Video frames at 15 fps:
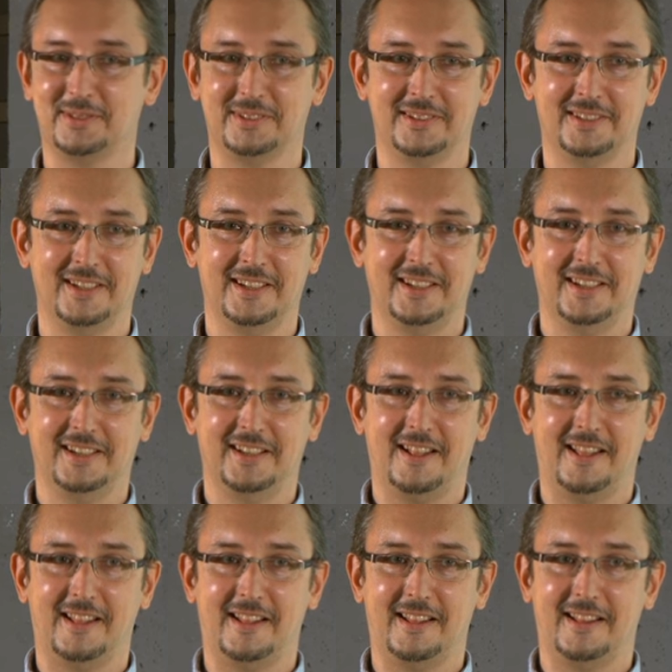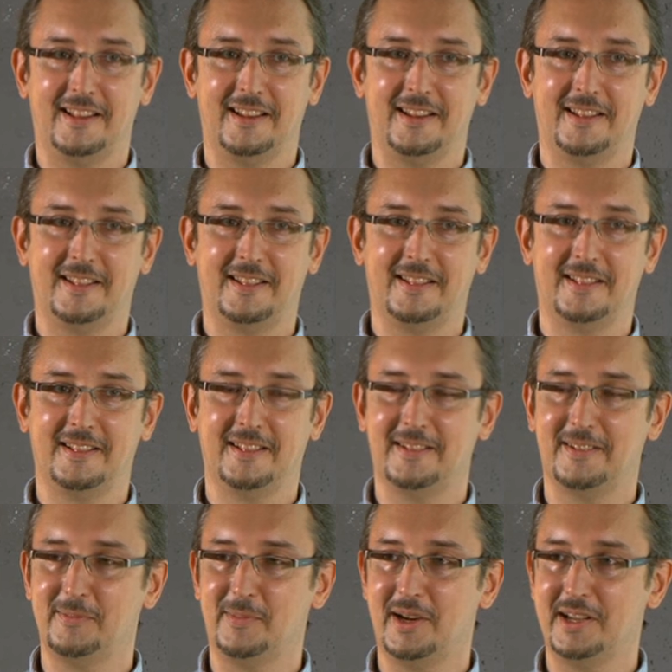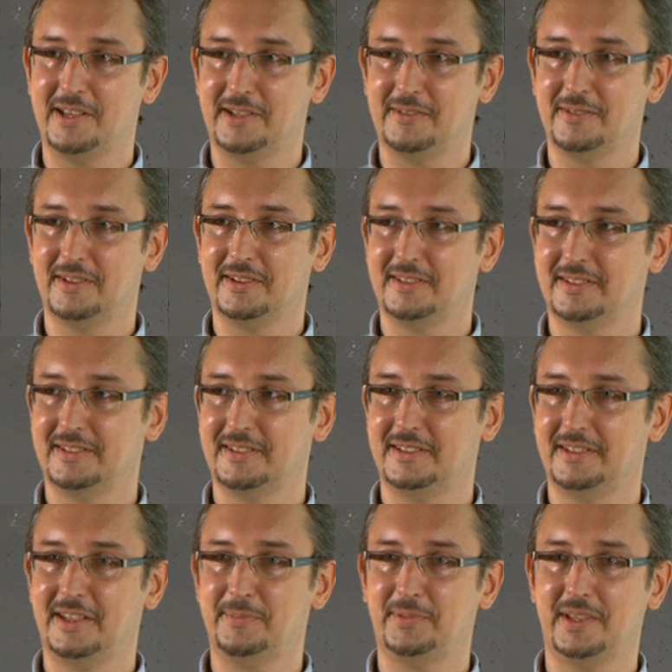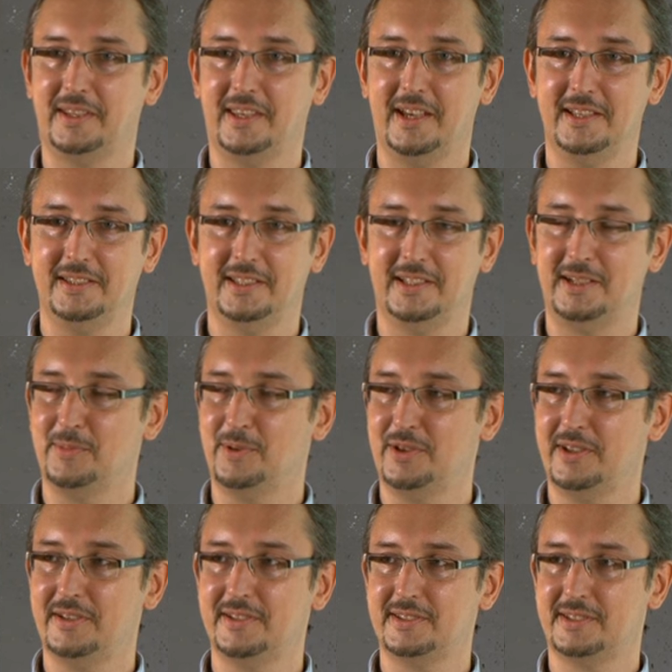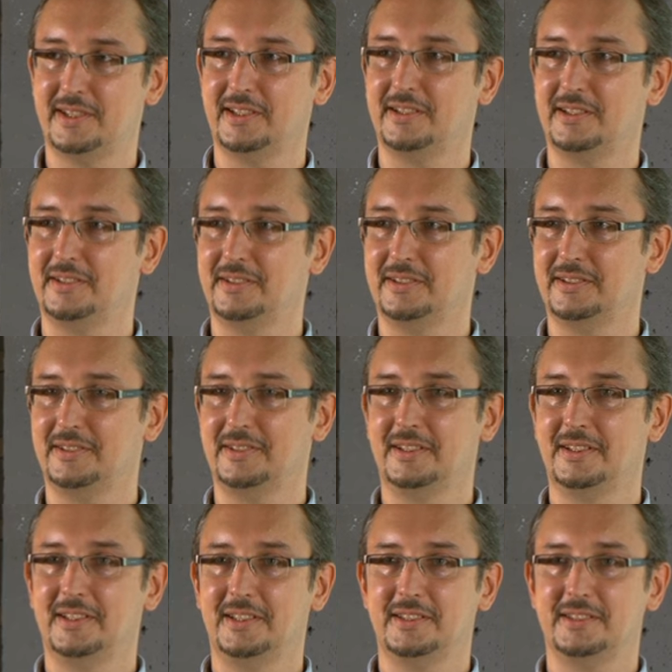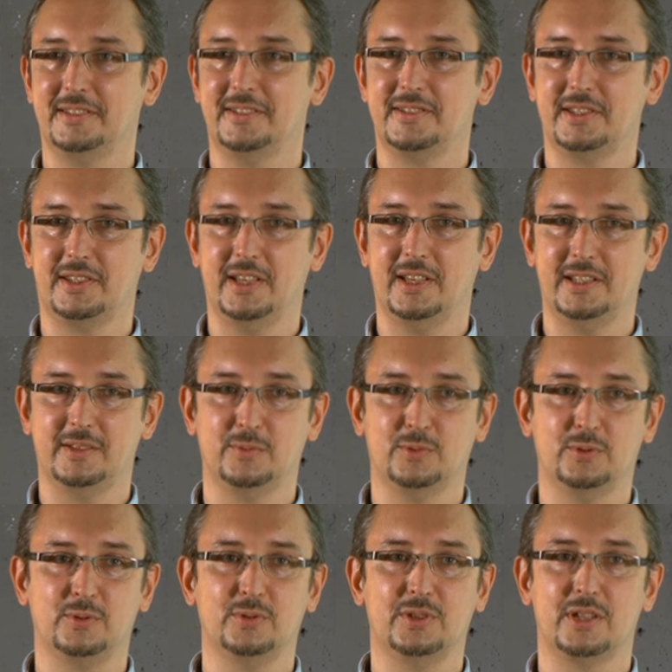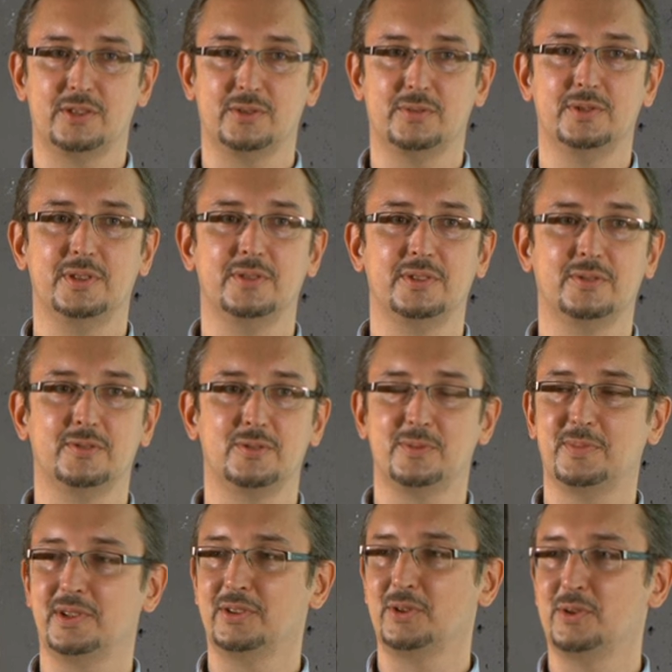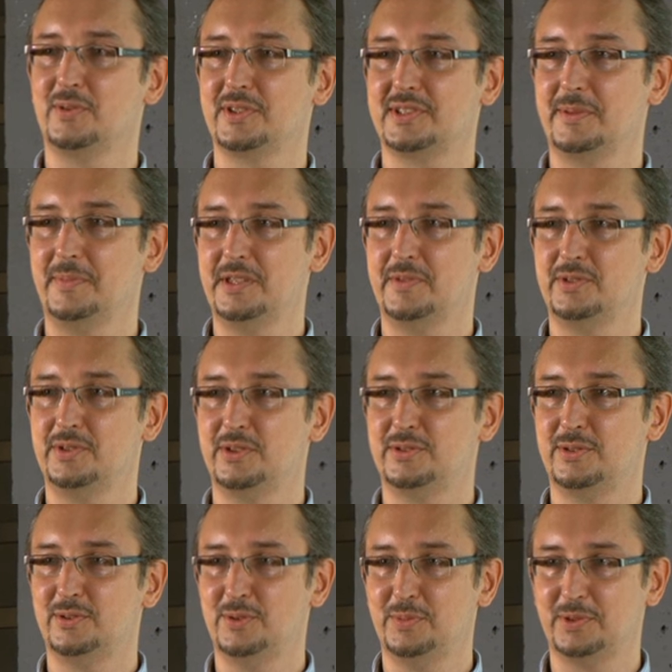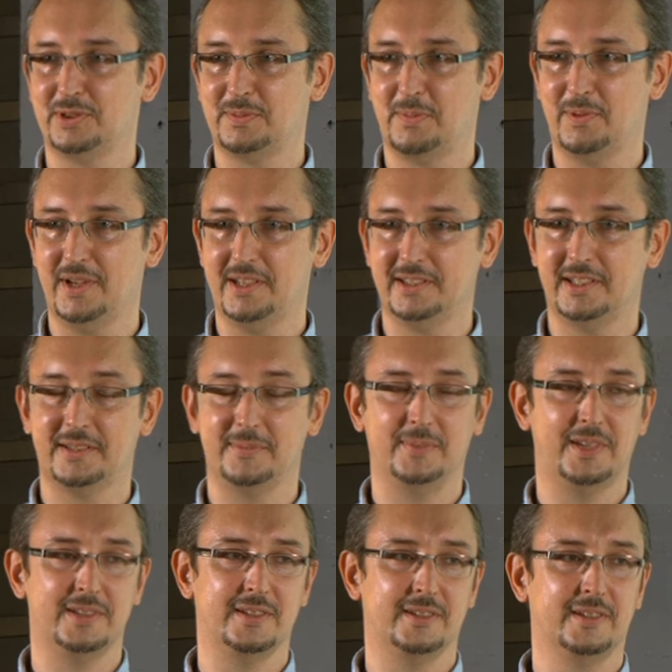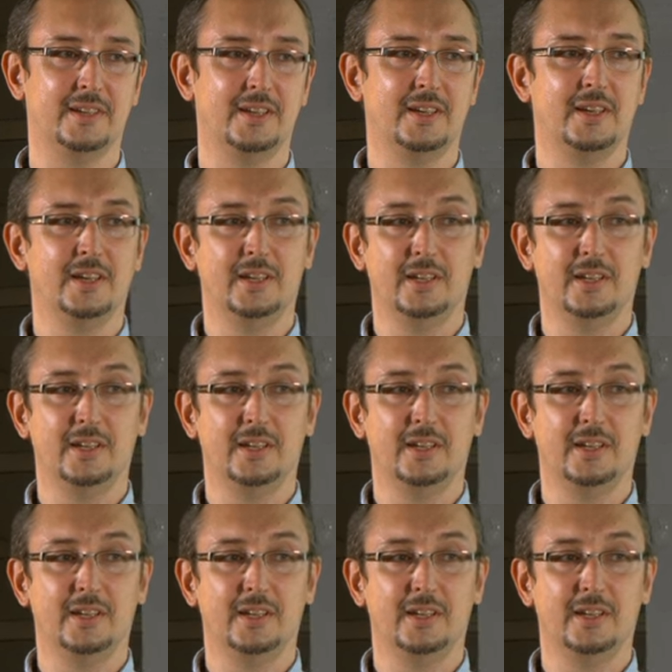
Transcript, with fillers: little crypto ocean or sea, it became beyond the ocean. Well, it was necessary to entice new ones. Through YouTube, but also a popular media,